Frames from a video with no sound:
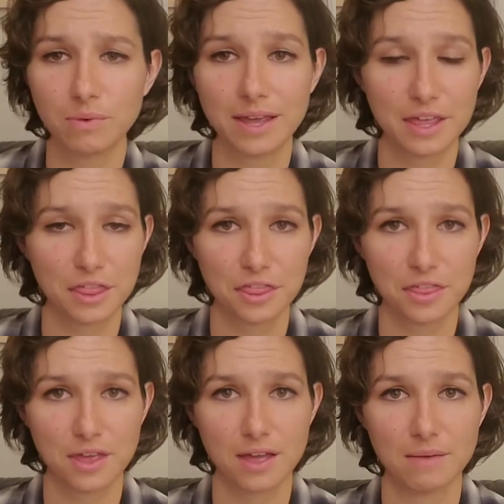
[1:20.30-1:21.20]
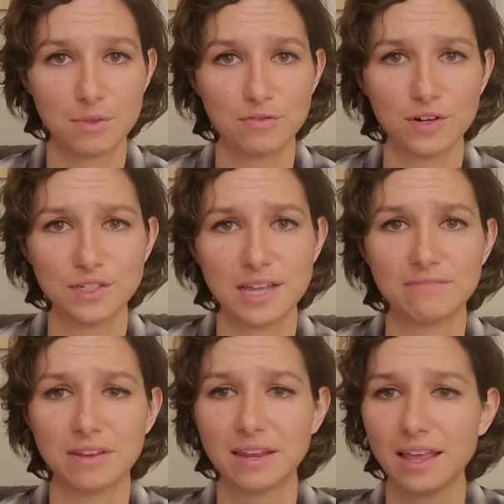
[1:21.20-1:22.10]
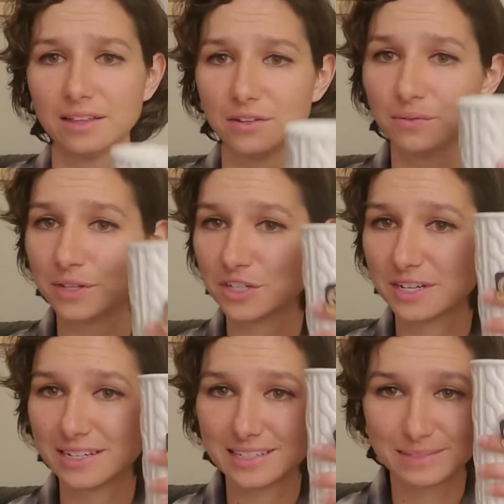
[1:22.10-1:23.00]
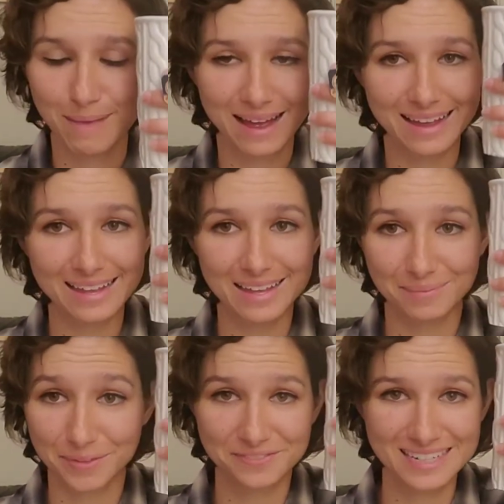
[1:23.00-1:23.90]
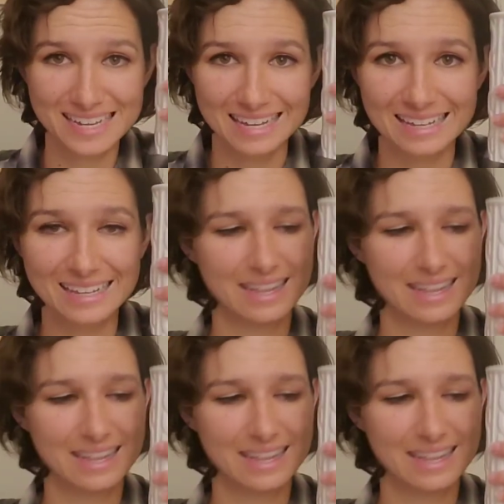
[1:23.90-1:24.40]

with the first Advent calendar, which is my cup of tea.